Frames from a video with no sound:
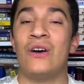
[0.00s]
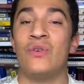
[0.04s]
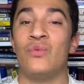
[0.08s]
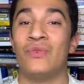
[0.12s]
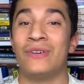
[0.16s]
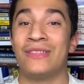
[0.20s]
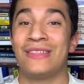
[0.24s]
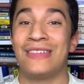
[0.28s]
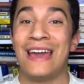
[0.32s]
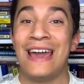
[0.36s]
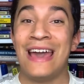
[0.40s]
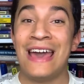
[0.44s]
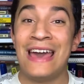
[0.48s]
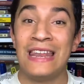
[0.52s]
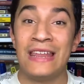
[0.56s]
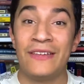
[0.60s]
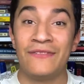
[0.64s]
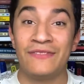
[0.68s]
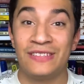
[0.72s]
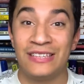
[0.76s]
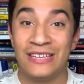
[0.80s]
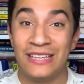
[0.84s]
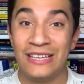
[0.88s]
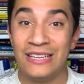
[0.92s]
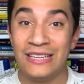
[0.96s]
with
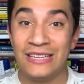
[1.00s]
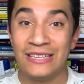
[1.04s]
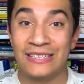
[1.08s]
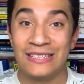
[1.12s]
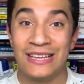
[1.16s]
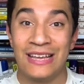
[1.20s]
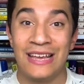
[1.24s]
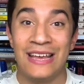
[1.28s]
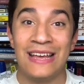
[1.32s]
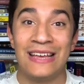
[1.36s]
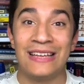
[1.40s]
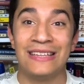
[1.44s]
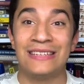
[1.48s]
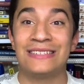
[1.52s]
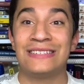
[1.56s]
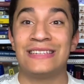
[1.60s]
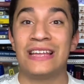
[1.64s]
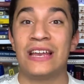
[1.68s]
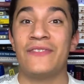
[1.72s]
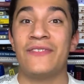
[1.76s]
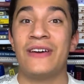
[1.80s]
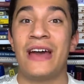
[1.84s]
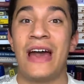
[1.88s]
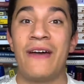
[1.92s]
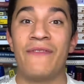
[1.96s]
NFTs, instead of
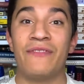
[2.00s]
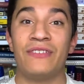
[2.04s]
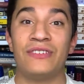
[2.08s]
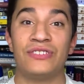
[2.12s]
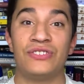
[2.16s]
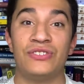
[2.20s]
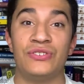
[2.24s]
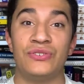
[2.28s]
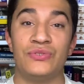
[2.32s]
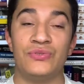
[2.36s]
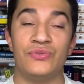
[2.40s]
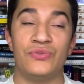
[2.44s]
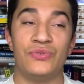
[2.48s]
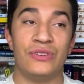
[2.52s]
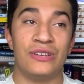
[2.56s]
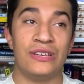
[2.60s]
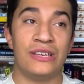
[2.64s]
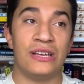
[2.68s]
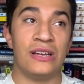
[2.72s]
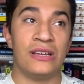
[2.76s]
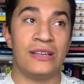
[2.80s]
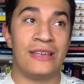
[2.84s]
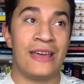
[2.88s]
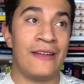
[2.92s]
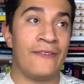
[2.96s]
having to
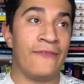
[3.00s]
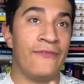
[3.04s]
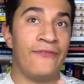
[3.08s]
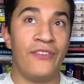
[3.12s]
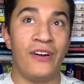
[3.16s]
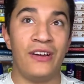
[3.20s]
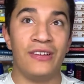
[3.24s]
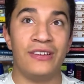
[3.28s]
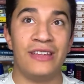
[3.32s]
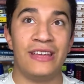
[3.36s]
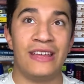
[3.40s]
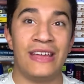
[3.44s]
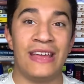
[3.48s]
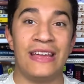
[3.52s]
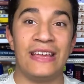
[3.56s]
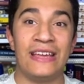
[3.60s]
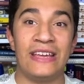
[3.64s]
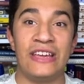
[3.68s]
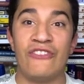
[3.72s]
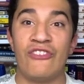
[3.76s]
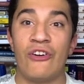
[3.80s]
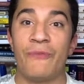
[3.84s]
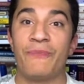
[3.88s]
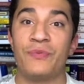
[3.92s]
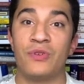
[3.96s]
get funding and give
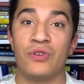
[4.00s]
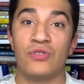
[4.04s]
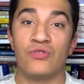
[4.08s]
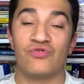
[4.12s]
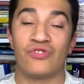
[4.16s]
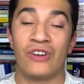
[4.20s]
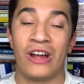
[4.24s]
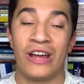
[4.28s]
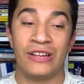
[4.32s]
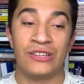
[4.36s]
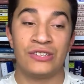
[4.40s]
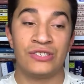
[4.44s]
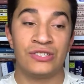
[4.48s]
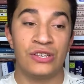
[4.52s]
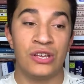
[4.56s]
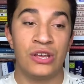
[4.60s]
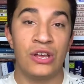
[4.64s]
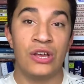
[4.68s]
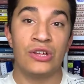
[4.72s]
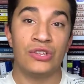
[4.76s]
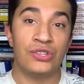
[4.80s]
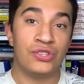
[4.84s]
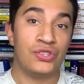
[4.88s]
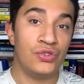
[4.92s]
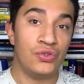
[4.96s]
up your rights
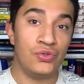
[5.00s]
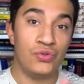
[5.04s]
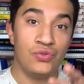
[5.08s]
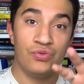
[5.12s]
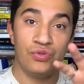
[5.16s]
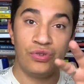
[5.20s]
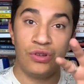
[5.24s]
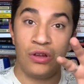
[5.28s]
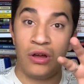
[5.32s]
to